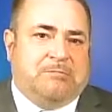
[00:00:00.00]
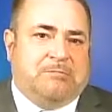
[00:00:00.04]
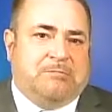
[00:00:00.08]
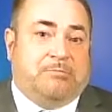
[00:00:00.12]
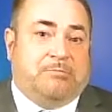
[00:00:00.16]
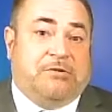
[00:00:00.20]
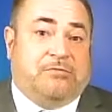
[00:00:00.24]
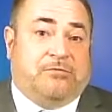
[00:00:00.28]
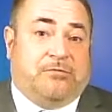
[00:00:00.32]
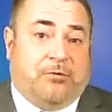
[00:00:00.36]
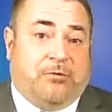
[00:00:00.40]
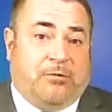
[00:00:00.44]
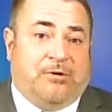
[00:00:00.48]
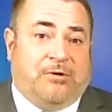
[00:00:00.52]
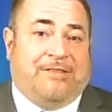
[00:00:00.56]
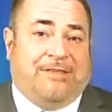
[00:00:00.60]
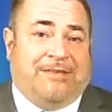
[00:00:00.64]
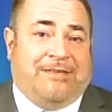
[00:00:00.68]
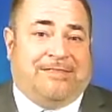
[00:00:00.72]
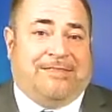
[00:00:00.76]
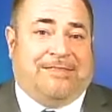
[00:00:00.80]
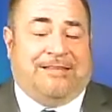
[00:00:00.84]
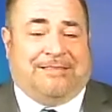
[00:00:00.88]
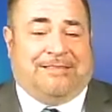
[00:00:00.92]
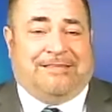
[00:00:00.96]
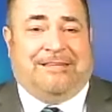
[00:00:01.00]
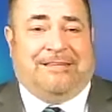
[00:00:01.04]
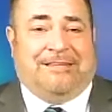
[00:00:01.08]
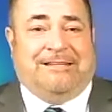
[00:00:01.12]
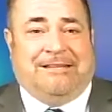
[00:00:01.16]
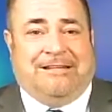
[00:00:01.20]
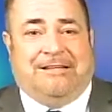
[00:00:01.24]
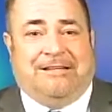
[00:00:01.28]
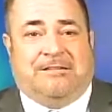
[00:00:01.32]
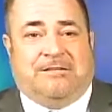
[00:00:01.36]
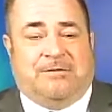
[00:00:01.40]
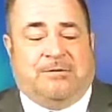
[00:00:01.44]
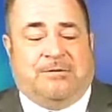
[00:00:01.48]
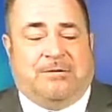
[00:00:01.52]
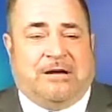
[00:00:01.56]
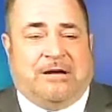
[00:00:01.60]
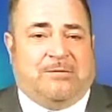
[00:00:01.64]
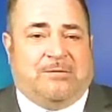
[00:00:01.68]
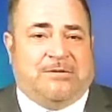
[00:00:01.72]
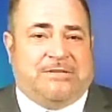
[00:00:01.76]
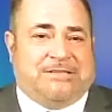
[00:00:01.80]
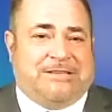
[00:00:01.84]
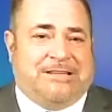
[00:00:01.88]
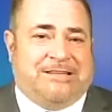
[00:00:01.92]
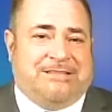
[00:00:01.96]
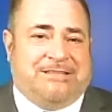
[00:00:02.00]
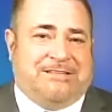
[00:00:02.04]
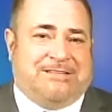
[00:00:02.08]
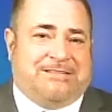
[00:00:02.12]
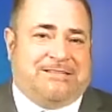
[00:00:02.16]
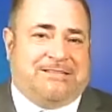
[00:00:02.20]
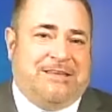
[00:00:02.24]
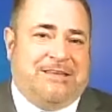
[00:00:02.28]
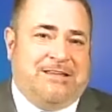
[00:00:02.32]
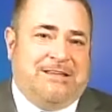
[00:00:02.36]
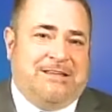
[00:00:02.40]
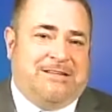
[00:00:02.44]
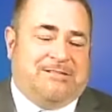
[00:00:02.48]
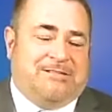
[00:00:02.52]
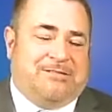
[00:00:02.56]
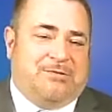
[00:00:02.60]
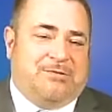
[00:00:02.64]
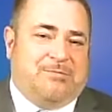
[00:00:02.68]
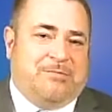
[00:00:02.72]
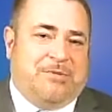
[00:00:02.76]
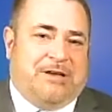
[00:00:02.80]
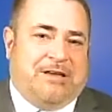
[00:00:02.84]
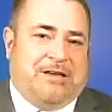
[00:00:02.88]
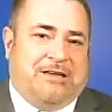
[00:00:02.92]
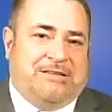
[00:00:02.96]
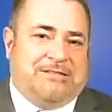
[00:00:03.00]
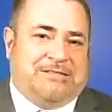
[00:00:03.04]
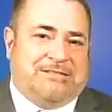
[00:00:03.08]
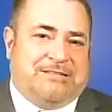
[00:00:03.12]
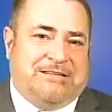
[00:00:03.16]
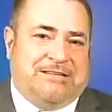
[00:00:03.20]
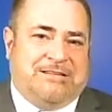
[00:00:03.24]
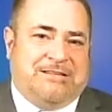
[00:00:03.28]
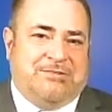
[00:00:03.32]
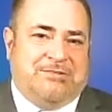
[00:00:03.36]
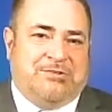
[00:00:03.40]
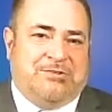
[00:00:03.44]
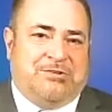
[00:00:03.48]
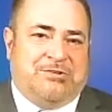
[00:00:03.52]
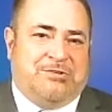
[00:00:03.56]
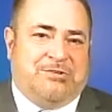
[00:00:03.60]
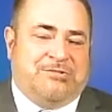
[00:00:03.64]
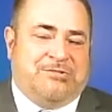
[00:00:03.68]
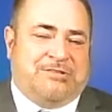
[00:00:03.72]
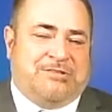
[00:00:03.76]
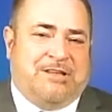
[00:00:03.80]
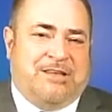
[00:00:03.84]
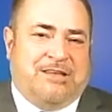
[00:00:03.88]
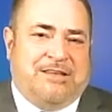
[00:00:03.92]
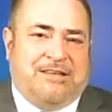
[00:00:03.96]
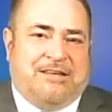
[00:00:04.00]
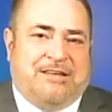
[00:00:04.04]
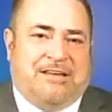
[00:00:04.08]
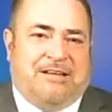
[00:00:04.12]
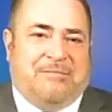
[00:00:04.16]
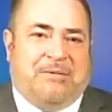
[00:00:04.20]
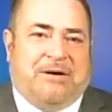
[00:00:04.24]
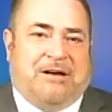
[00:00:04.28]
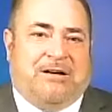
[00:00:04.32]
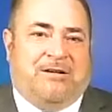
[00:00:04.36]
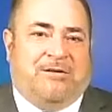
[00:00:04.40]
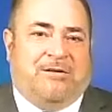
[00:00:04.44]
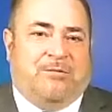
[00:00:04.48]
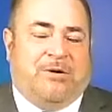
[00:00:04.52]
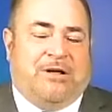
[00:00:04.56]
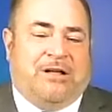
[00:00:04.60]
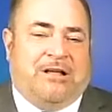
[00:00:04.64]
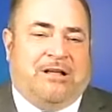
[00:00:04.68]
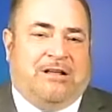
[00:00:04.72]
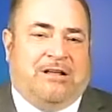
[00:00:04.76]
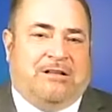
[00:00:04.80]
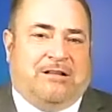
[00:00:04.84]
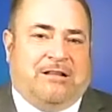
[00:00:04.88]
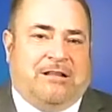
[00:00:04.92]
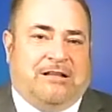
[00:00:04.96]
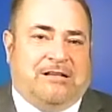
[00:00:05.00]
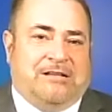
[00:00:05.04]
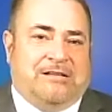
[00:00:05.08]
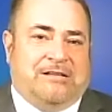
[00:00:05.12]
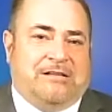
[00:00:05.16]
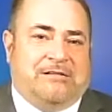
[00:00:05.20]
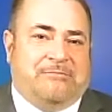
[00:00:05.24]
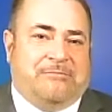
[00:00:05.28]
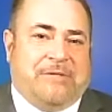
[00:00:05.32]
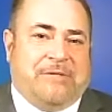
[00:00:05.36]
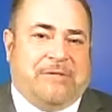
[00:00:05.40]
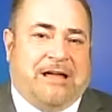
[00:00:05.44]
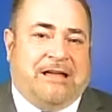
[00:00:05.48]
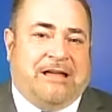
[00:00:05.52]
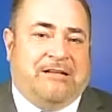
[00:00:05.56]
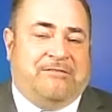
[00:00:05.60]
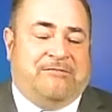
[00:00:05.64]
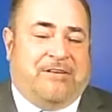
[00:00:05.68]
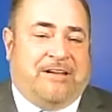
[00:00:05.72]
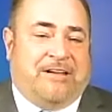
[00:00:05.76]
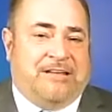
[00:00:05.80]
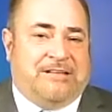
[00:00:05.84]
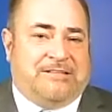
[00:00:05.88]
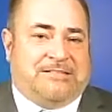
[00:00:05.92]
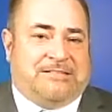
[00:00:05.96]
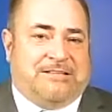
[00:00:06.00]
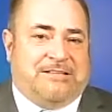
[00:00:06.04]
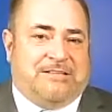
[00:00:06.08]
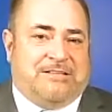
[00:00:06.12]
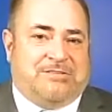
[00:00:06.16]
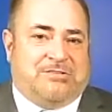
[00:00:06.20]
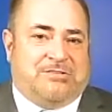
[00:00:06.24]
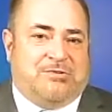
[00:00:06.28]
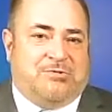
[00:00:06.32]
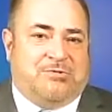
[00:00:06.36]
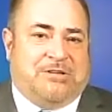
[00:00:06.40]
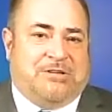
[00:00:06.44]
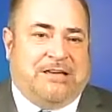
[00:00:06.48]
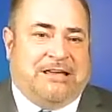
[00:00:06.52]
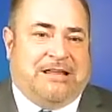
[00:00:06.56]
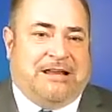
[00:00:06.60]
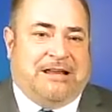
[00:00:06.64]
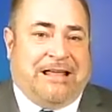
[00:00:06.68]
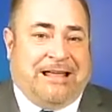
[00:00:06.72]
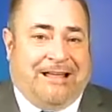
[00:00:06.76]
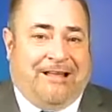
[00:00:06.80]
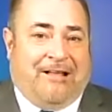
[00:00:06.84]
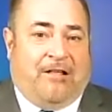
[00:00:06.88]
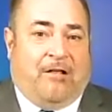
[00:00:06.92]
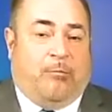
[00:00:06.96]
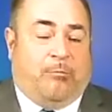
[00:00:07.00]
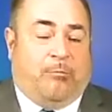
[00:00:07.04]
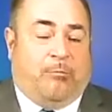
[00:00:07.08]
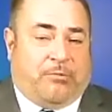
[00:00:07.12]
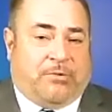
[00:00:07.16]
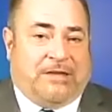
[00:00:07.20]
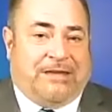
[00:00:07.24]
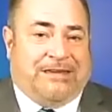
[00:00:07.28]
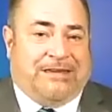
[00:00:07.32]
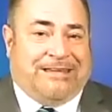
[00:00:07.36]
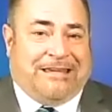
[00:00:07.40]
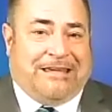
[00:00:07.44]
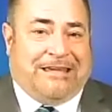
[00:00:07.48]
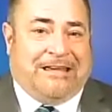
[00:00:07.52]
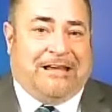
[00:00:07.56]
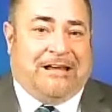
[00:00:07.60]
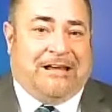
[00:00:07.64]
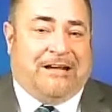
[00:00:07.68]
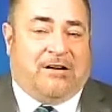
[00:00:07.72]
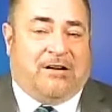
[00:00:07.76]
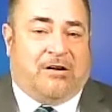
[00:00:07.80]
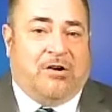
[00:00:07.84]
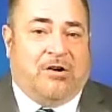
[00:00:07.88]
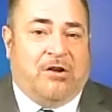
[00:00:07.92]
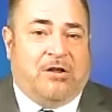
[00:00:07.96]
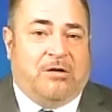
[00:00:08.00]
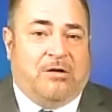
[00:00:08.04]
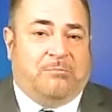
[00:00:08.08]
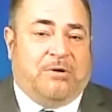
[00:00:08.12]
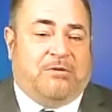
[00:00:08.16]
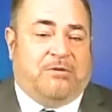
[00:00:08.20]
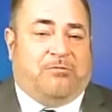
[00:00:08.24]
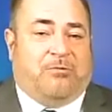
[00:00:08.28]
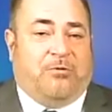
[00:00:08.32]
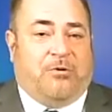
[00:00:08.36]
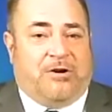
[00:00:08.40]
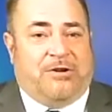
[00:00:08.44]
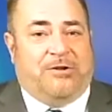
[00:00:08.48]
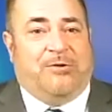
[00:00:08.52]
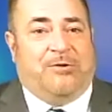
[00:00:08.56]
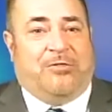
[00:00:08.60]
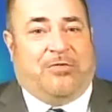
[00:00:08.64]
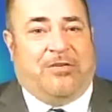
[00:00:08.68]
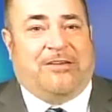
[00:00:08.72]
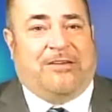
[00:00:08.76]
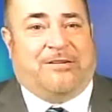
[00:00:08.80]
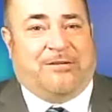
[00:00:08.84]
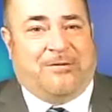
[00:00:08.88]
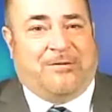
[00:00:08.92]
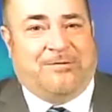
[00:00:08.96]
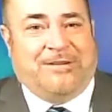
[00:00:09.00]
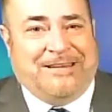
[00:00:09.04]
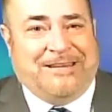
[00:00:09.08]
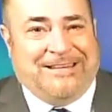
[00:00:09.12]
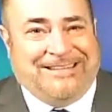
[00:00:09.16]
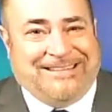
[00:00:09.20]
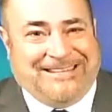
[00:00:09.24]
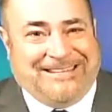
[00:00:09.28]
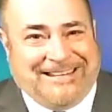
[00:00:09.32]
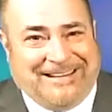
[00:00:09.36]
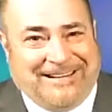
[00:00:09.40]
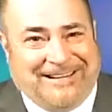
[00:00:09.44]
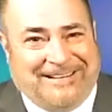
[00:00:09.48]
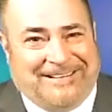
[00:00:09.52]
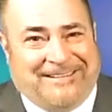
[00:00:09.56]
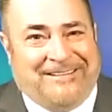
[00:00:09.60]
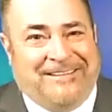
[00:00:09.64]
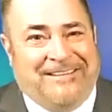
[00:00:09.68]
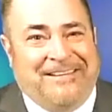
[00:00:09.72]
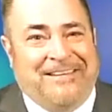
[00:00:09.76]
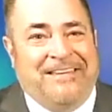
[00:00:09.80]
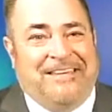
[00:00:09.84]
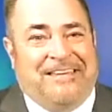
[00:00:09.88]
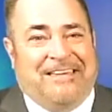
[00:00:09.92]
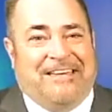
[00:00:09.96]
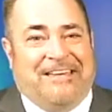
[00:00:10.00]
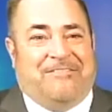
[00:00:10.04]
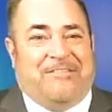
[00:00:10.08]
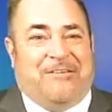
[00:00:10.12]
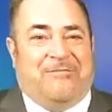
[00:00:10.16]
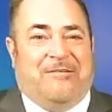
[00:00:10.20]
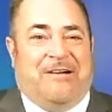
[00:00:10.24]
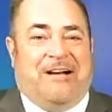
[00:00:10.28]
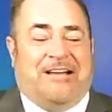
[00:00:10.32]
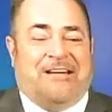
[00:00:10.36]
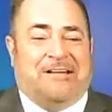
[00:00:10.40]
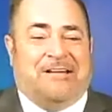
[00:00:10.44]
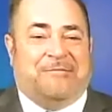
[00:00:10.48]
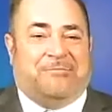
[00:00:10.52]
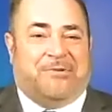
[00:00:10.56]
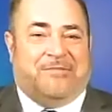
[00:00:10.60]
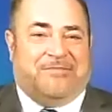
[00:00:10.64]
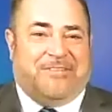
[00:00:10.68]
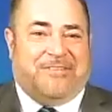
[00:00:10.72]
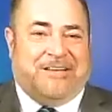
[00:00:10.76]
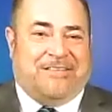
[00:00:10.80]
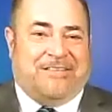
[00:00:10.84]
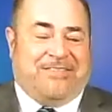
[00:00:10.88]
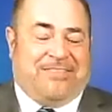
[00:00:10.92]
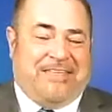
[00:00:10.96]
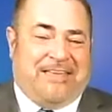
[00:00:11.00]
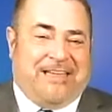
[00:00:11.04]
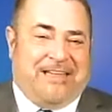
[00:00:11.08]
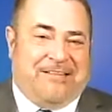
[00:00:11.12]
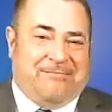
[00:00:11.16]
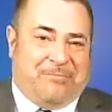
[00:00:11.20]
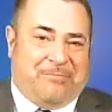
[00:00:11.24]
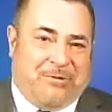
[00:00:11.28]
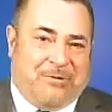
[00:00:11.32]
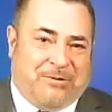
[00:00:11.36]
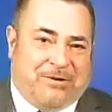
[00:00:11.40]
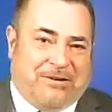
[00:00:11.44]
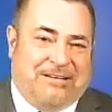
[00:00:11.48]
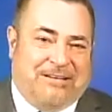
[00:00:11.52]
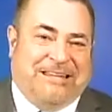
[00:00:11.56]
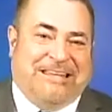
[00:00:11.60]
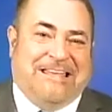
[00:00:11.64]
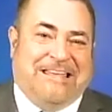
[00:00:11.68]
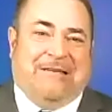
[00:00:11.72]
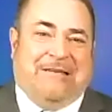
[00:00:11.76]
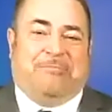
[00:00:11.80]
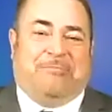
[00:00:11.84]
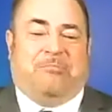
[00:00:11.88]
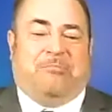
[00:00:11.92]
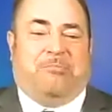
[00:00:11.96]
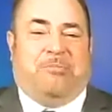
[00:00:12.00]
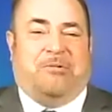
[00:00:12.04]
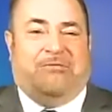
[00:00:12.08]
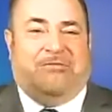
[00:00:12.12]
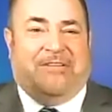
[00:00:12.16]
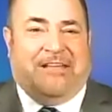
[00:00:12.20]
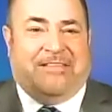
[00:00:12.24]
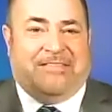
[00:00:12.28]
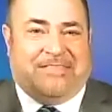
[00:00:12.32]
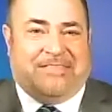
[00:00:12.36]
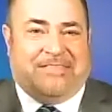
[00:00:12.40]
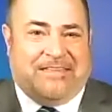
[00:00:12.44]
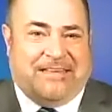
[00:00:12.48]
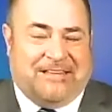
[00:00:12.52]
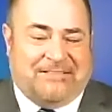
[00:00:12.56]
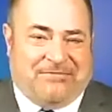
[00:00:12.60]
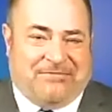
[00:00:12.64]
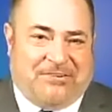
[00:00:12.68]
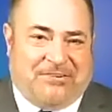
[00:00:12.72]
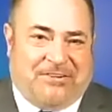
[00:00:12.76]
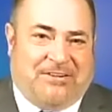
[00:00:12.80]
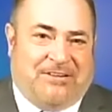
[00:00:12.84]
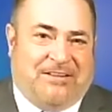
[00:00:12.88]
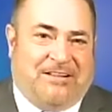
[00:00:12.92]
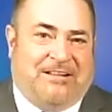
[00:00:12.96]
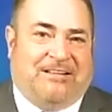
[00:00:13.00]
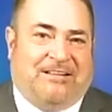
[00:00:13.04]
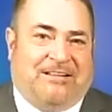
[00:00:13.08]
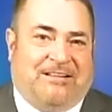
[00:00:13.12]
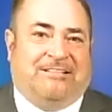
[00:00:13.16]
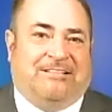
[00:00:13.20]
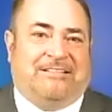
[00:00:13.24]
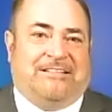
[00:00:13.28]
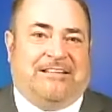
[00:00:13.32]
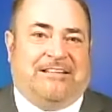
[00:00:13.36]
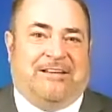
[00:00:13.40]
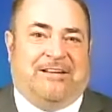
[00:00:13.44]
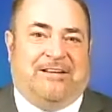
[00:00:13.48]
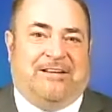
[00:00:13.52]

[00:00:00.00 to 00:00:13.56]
before they think they need to. I always say this, to my seniors about, well, my advice is you get help, get care before you think you need care. If you want to prevent that broken hip, prevent that fall,